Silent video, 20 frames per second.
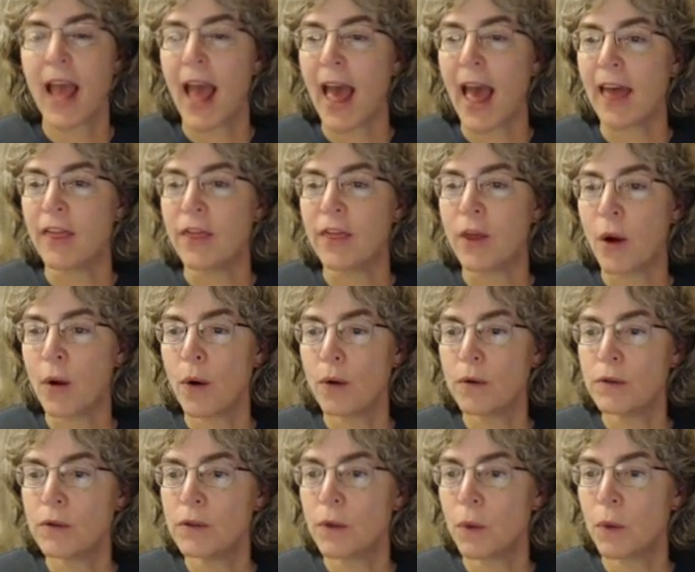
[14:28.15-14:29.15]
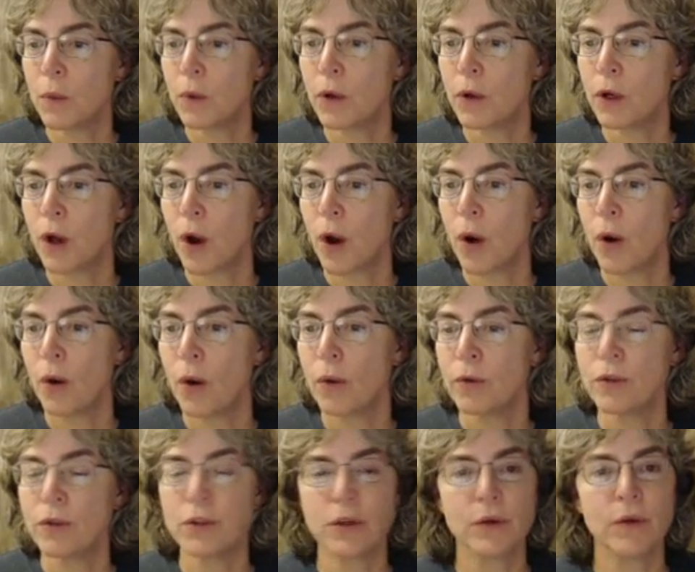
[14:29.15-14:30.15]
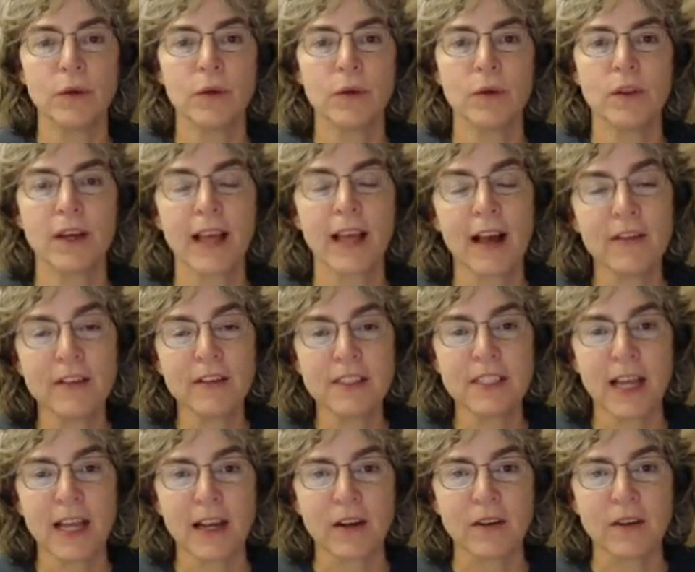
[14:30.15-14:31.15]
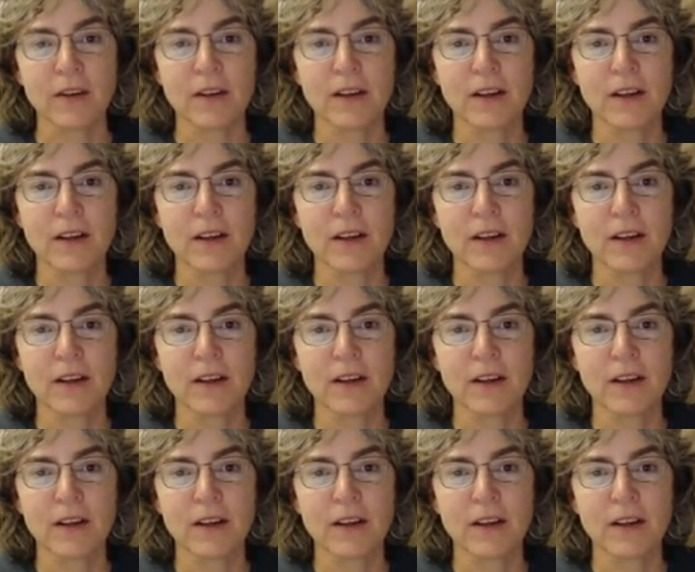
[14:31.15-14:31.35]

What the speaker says: and those will go to the Calvin cycle.